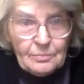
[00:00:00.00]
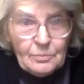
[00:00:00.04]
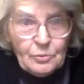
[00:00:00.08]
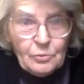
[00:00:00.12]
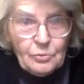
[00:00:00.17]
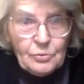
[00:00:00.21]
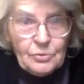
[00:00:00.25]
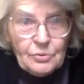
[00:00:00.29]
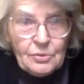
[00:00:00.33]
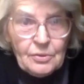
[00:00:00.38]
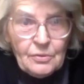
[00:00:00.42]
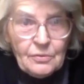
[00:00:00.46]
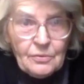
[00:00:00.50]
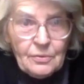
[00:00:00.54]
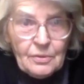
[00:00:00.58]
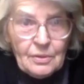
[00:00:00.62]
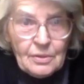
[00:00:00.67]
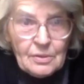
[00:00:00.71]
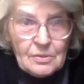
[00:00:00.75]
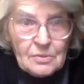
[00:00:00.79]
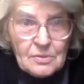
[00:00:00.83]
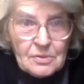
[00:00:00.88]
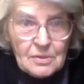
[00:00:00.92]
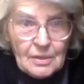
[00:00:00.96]
Maundy
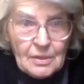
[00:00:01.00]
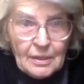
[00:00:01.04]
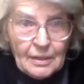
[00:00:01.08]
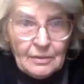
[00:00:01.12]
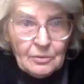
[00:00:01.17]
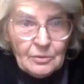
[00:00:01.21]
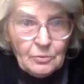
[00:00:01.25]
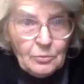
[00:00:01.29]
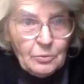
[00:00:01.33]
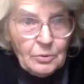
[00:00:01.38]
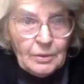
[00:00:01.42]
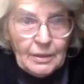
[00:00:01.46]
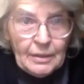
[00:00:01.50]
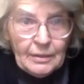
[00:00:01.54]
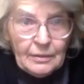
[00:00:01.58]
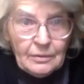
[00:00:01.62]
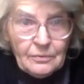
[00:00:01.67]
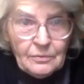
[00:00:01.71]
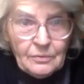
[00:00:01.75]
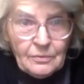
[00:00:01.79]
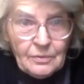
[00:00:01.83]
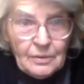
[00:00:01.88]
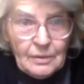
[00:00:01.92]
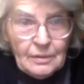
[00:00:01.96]
Thursday, and all I
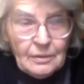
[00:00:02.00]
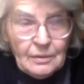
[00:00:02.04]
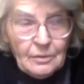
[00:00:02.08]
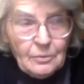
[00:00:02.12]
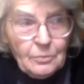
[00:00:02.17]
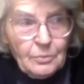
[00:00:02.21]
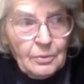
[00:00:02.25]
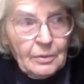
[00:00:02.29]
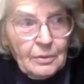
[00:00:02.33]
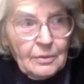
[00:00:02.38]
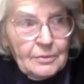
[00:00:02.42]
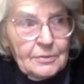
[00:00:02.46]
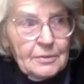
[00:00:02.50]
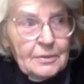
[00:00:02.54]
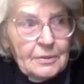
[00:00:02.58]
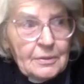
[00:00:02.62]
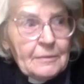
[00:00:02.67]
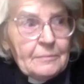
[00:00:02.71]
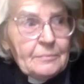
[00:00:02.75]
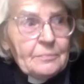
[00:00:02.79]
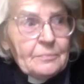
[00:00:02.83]
could think was,